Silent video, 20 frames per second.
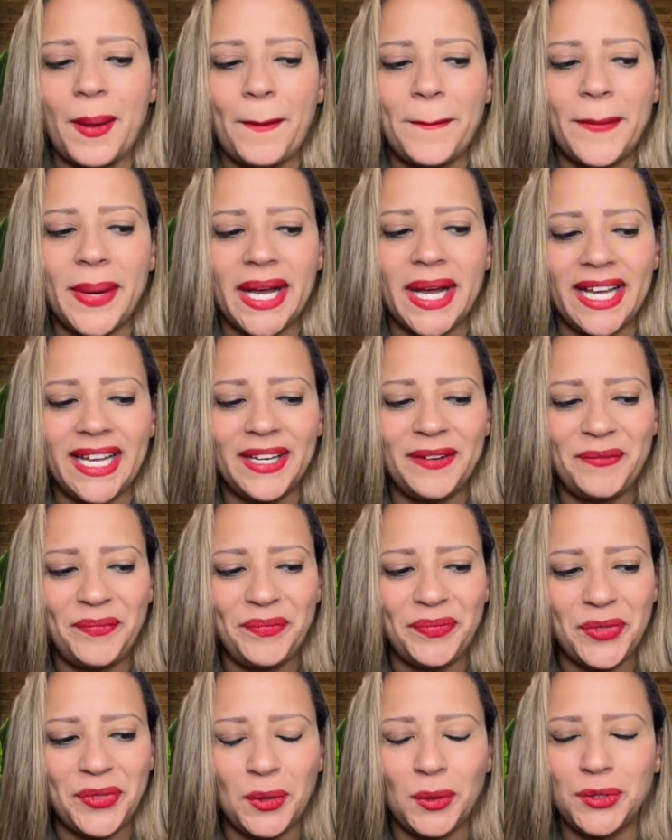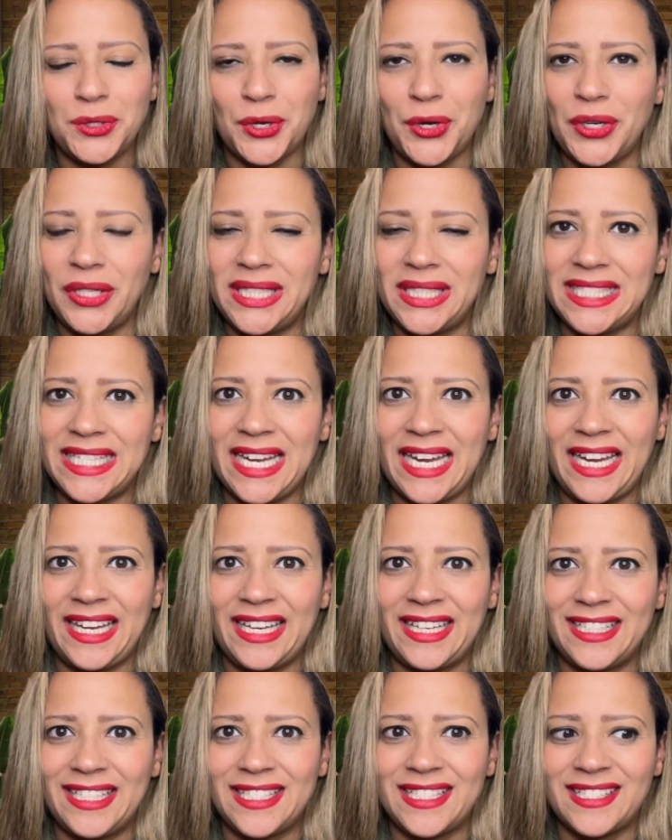But those early
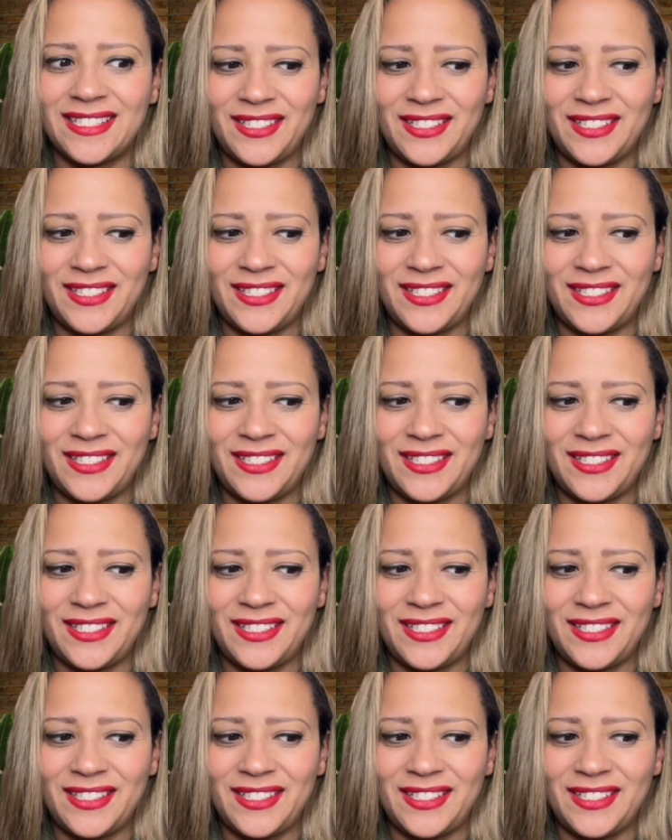days,